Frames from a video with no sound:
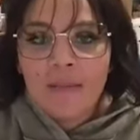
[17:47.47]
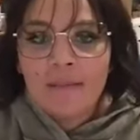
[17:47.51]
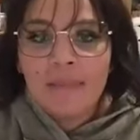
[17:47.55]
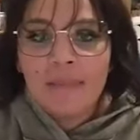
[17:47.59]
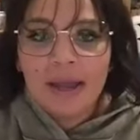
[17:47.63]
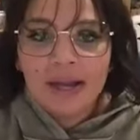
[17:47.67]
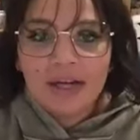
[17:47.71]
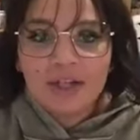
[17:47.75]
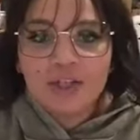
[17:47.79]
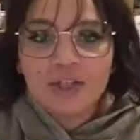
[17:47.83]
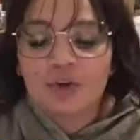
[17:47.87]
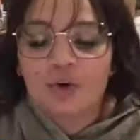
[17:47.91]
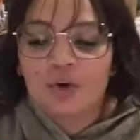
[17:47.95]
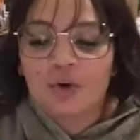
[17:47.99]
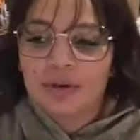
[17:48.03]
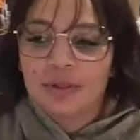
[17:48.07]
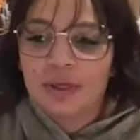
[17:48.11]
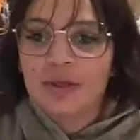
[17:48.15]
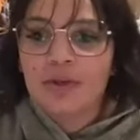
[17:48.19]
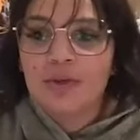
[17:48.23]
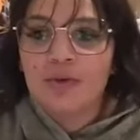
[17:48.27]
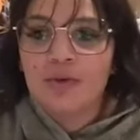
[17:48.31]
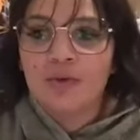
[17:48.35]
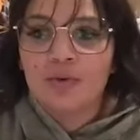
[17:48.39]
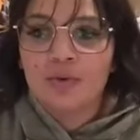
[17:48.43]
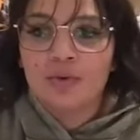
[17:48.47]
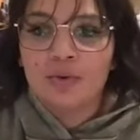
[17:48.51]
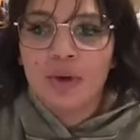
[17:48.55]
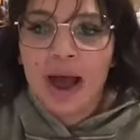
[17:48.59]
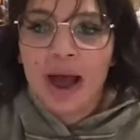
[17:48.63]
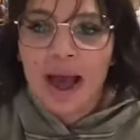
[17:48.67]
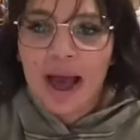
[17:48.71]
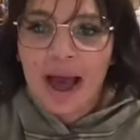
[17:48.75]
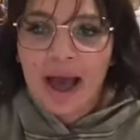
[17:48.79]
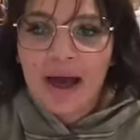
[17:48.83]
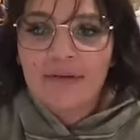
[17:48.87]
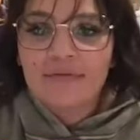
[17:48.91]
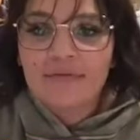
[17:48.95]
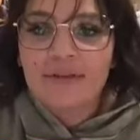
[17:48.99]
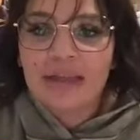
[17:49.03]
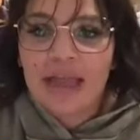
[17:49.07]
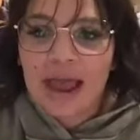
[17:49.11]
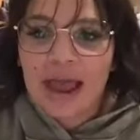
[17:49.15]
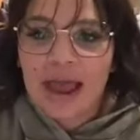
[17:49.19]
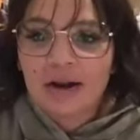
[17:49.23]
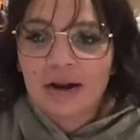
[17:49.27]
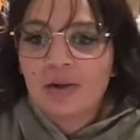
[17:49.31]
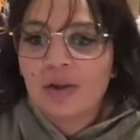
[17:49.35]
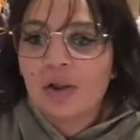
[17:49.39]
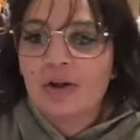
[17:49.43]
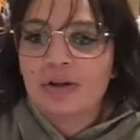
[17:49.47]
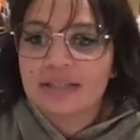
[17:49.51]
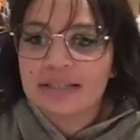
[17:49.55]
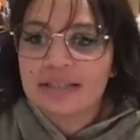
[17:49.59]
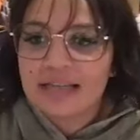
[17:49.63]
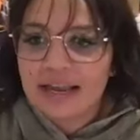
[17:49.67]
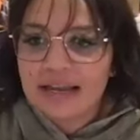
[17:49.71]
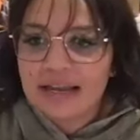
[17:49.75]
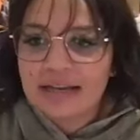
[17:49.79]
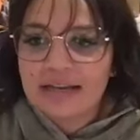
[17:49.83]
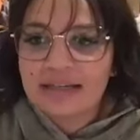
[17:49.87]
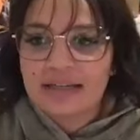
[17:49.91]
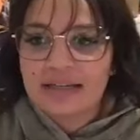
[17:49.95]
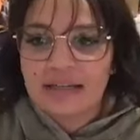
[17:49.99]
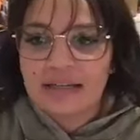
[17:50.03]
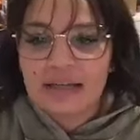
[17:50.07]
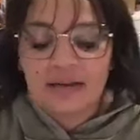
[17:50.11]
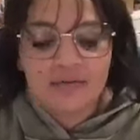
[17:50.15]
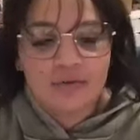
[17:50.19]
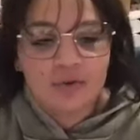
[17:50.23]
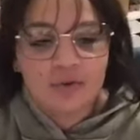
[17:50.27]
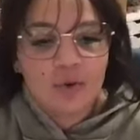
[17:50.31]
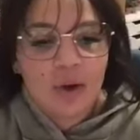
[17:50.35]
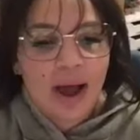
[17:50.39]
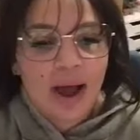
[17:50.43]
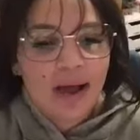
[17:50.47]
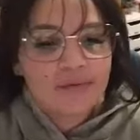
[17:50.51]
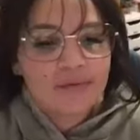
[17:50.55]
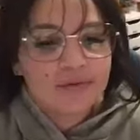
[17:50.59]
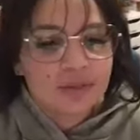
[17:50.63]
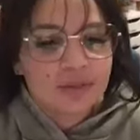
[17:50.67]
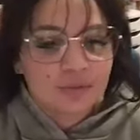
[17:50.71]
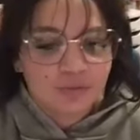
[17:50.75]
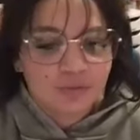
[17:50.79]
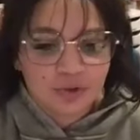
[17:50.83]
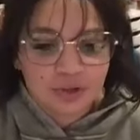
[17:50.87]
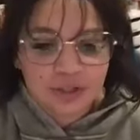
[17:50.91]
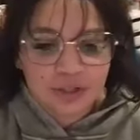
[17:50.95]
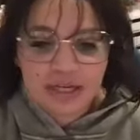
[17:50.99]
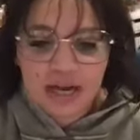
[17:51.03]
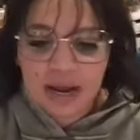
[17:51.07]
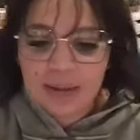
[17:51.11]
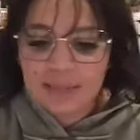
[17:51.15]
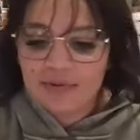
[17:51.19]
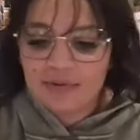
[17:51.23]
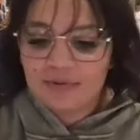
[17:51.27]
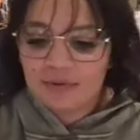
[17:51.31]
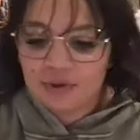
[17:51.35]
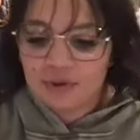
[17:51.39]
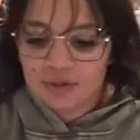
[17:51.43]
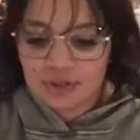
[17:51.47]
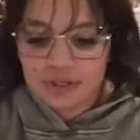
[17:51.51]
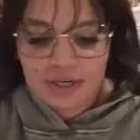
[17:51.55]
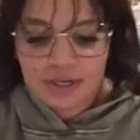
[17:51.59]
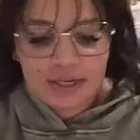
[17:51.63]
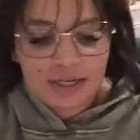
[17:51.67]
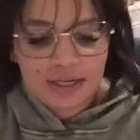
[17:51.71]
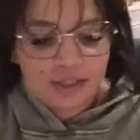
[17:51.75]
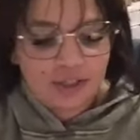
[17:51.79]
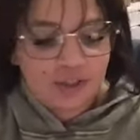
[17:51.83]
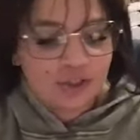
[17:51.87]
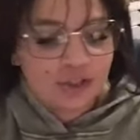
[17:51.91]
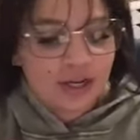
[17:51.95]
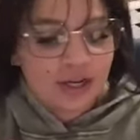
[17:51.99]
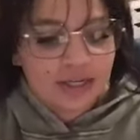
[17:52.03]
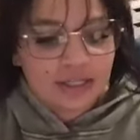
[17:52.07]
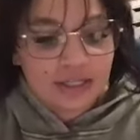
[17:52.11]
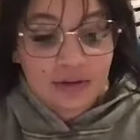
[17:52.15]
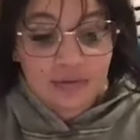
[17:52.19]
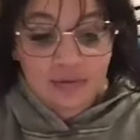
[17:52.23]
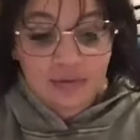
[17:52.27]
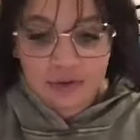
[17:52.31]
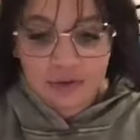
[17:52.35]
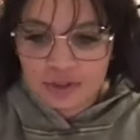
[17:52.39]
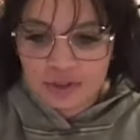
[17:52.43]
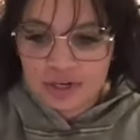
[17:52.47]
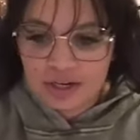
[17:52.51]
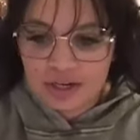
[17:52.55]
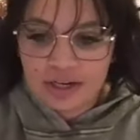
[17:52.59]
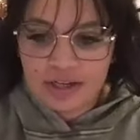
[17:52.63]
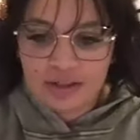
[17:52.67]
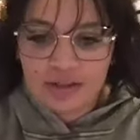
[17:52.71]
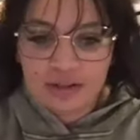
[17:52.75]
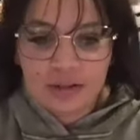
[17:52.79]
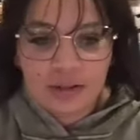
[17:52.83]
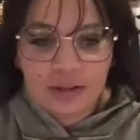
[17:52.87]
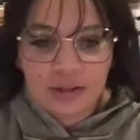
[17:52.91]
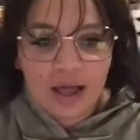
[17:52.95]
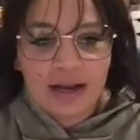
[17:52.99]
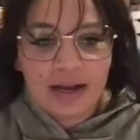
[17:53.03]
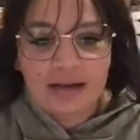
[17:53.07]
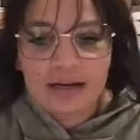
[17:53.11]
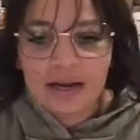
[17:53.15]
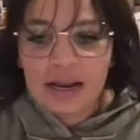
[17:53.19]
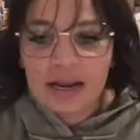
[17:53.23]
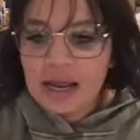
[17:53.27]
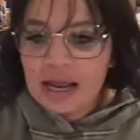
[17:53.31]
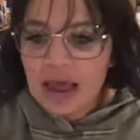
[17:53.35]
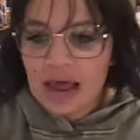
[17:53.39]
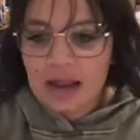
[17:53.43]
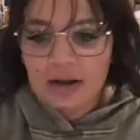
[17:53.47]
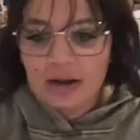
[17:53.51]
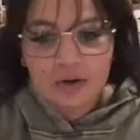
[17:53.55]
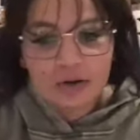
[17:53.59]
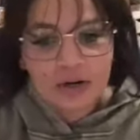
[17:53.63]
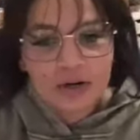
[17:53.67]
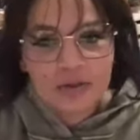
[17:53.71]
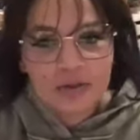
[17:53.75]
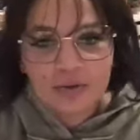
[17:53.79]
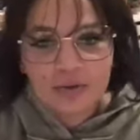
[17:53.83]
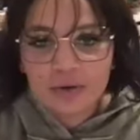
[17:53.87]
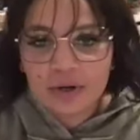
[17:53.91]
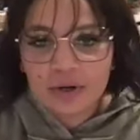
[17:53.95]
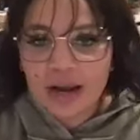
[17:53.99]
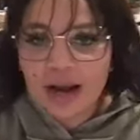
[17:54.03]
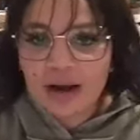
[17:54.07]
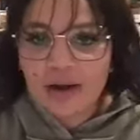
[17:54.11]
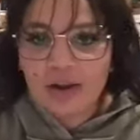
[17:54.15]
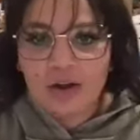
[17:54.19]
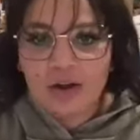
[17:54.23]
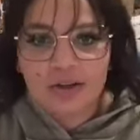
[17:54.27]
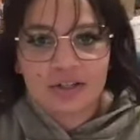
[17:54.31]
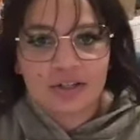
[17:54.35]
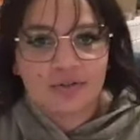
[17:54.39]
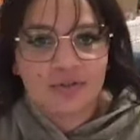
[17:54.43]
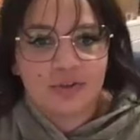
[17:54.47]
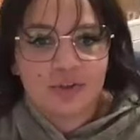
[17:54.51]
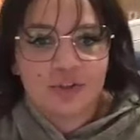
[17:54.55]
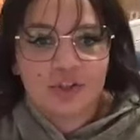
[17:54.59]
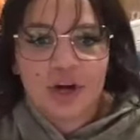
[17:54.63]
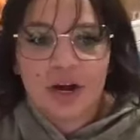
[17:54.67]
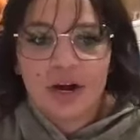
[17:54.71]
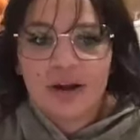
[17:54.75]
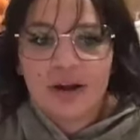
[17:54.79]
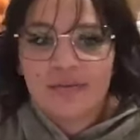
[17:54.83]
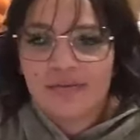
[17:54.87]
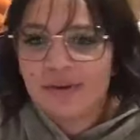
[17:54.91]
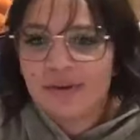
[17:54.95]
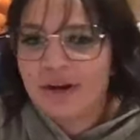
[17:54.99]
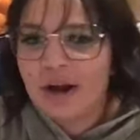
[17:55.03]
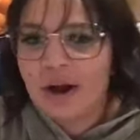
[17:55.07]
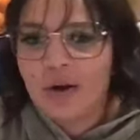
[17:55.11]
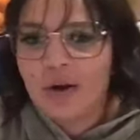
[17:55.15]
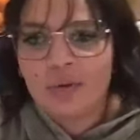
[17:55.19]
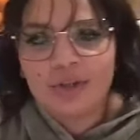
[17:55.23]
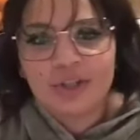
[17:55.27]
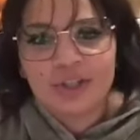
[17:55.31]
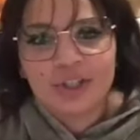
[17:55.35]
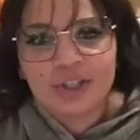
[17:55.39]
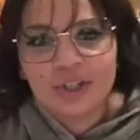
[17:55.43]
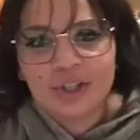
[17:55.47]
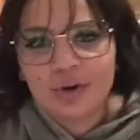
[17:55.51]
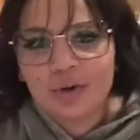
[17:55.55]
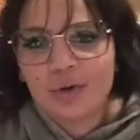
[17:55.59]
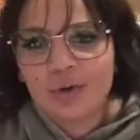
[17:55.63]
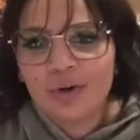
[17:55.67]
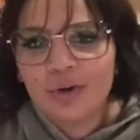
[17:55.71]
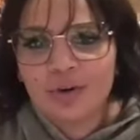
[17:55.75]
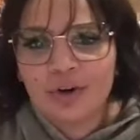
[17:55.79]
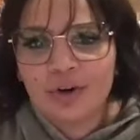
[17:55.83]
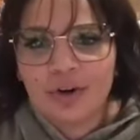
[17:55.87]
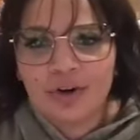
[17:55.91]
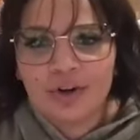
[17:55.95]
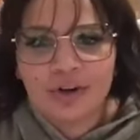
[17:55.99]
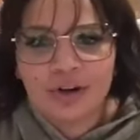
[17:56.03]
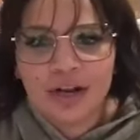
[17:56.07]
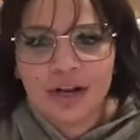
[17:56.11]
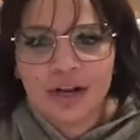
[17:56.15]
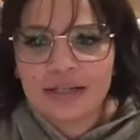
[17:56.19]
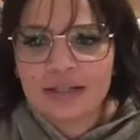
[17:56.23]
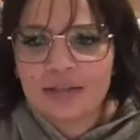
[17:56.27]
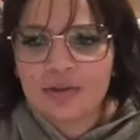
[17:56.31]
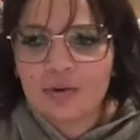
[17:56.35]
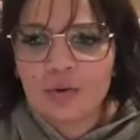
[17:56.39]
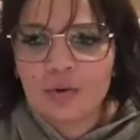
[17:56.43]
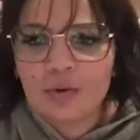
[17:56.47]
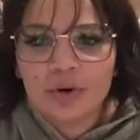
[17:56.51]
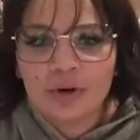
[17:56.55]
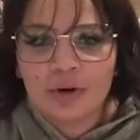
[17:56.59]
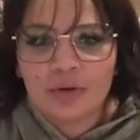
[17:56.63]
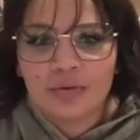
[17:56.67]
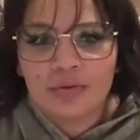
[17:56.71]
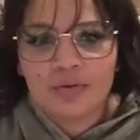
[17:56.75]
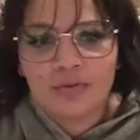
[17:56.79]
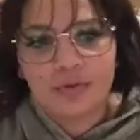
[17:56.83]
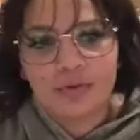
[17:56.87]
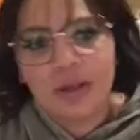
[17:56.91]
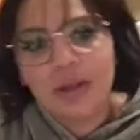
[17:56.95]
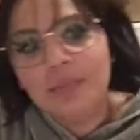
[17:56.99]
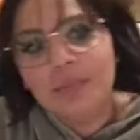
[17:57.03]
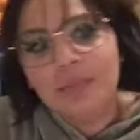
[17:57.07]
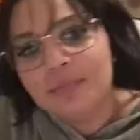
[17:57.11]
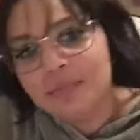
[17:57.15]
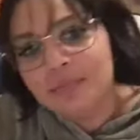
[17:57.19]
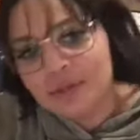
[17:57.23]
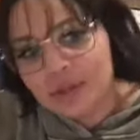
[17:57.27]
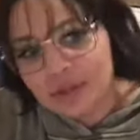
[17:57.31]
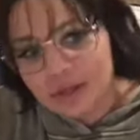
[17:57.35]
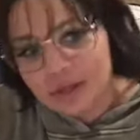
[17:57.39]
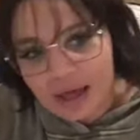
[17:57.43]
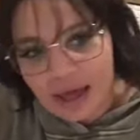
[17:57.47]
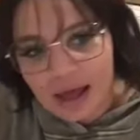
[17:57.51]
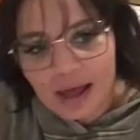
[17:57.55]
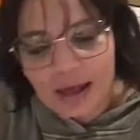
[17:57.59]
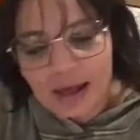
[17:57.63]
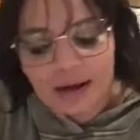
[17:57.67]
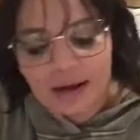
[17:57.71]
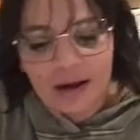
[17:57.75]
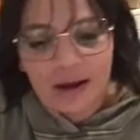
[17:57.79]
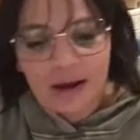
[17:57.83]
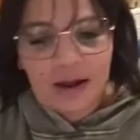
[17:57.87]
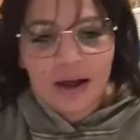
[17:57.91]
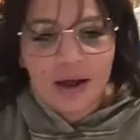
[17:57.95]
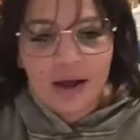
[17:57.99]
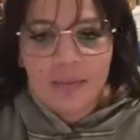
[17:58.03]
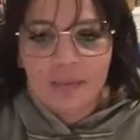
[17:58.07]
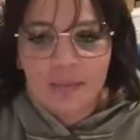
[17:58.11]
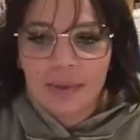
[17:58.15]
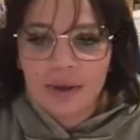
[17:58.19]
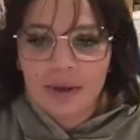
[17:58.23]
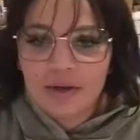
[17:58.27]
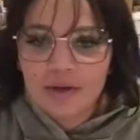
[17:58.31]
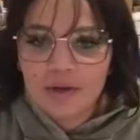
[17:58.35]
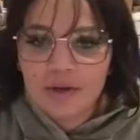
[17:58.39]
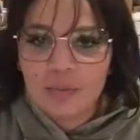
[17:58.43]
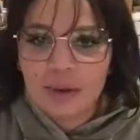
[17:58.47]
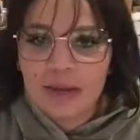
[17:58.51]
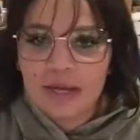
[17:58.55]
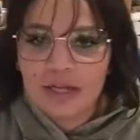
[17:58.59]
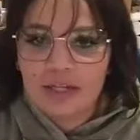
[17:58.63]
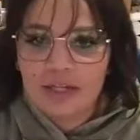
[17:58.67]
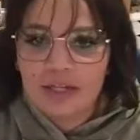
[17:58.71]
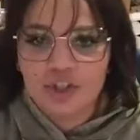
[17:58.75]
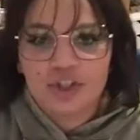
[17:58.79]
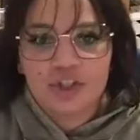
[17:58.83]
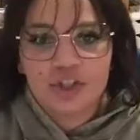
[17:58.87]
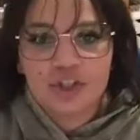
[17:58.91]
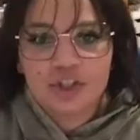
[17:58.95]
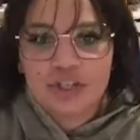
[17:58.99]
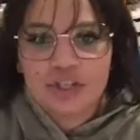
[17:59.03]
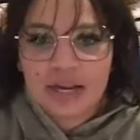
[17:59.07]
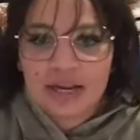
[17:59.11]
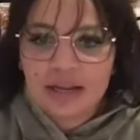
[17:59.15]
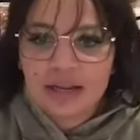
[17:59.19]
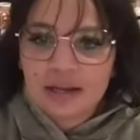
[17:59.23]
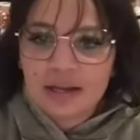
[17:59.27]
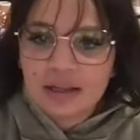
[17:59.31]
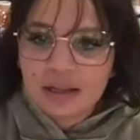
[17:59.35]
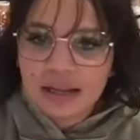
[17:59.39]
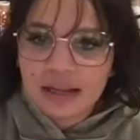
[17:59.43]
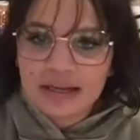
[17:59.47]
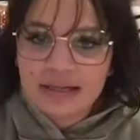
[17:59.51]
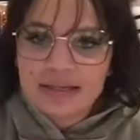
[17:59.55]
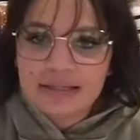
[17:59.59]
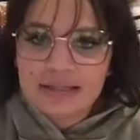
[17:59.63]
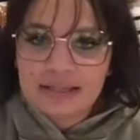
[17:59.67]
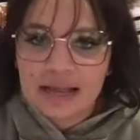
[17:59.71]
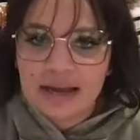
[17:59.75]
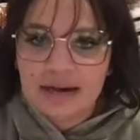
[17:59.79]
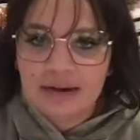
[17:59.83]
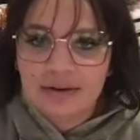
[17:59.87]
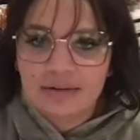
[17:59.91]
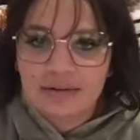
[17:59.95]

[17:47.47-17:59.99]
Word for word: make sure that you have catalogs handy if you have some free time if you're sitting at your desk if you're sitting in the line and looking through catalogs if you're trying to figure out what you're going to order on your next order flip to that um, bundle page and just take a glance